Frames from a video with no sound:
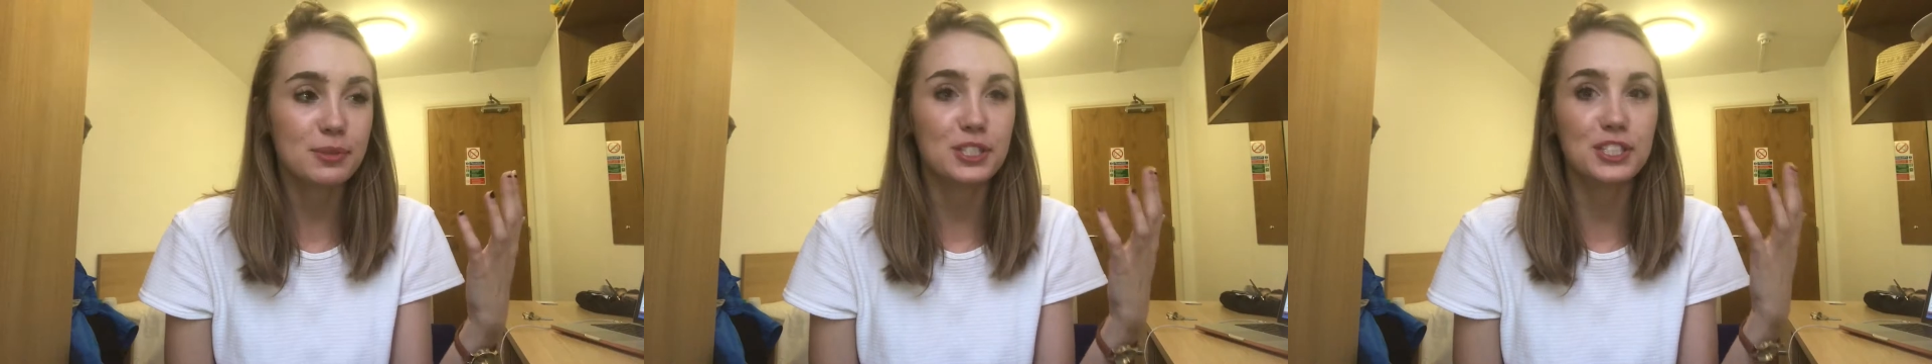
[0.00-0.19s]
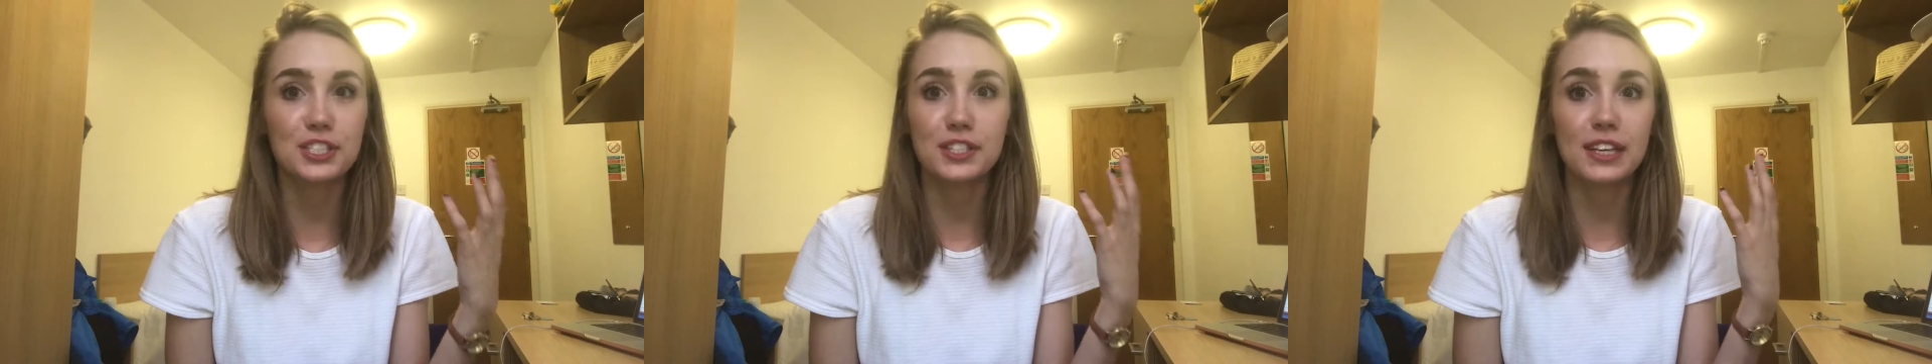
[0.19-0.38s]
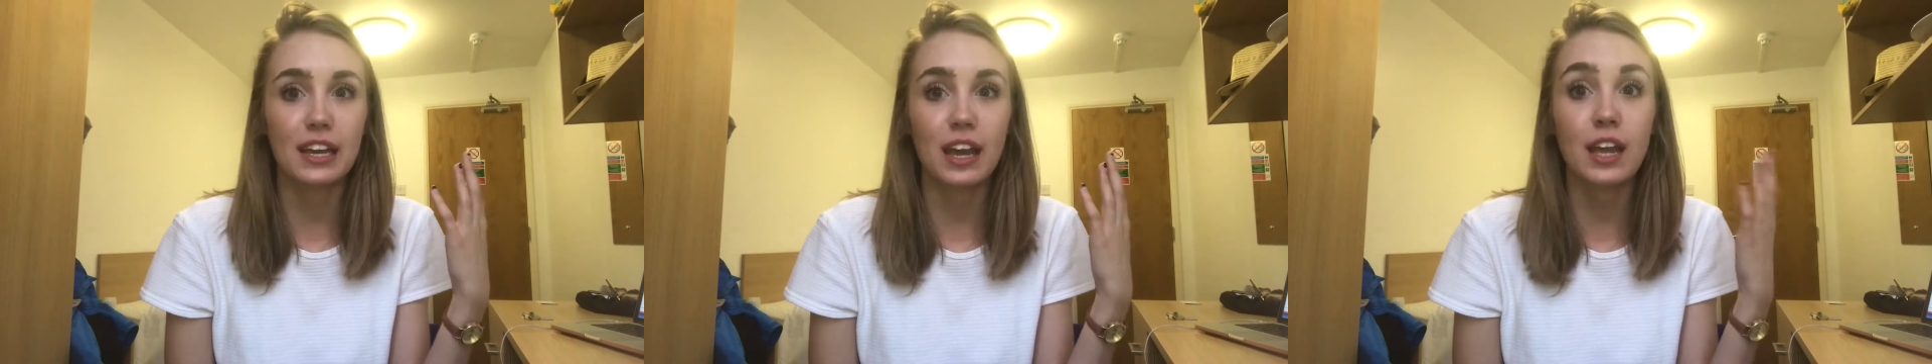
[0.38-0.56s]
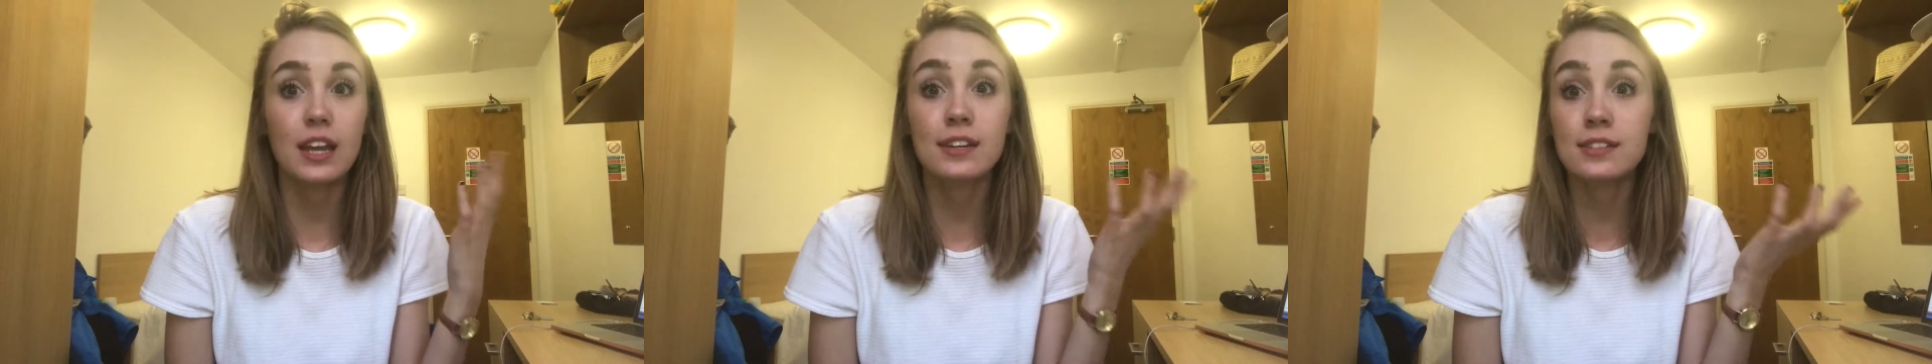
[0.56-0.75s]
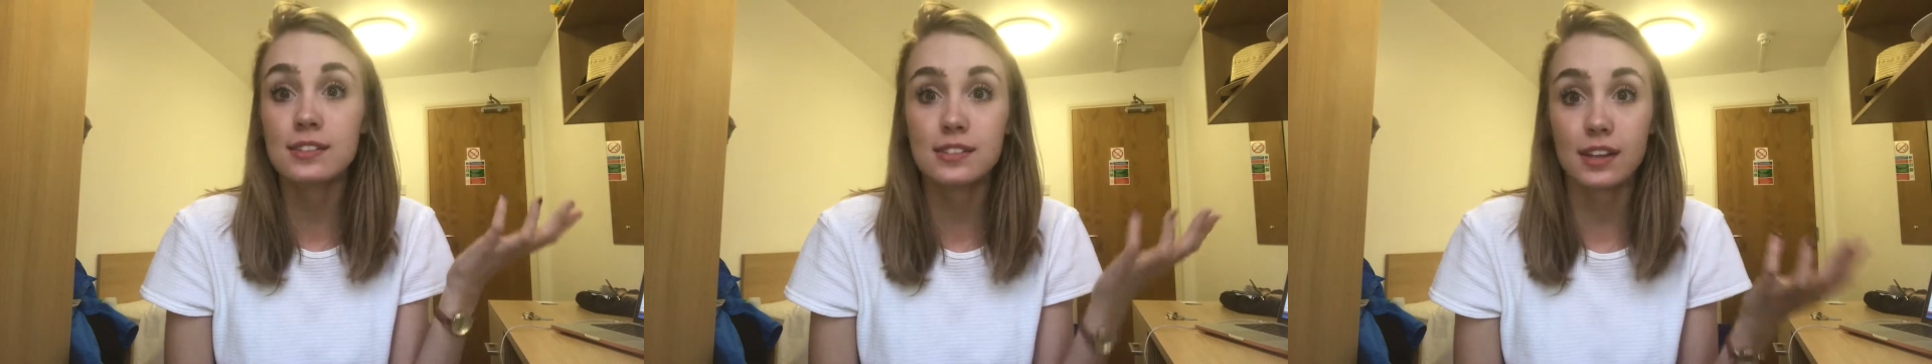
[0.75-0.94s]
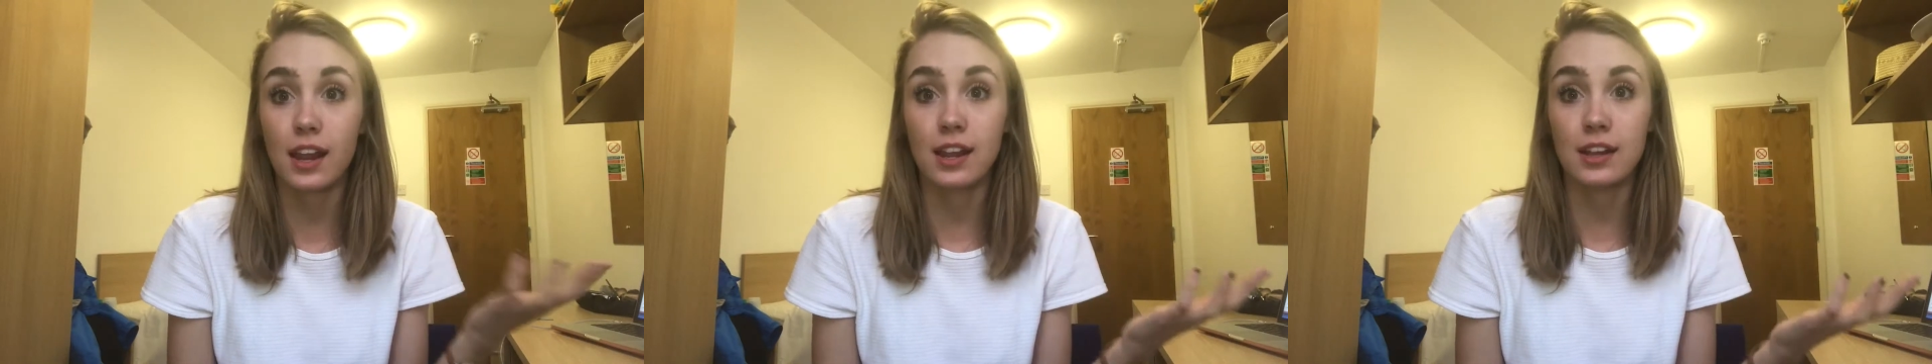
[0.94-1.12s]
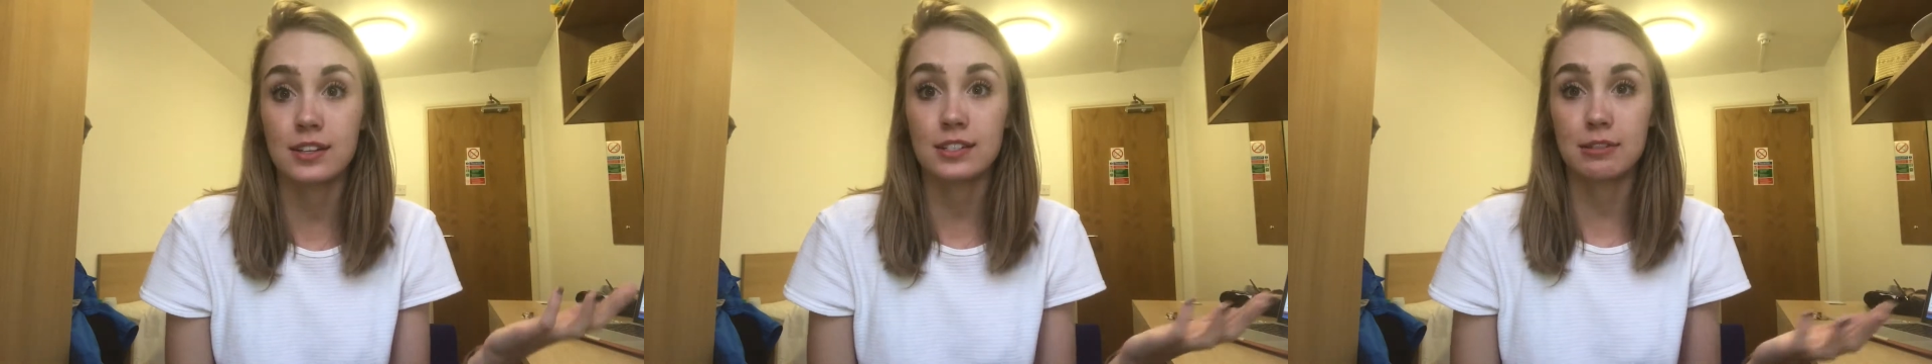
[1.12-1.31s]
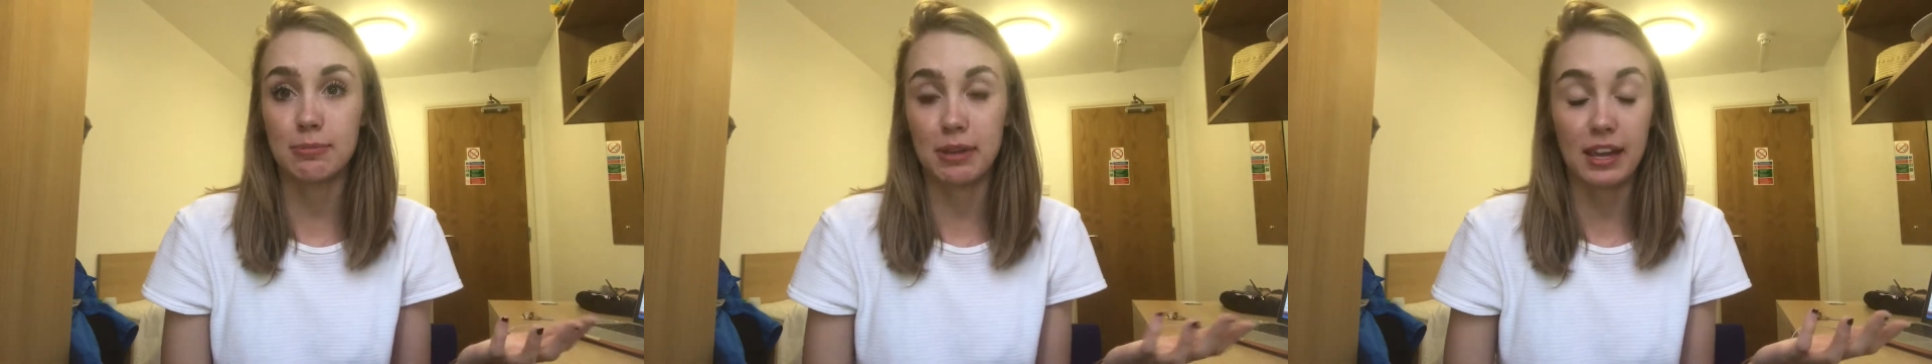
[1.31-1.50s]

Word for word: which is insane to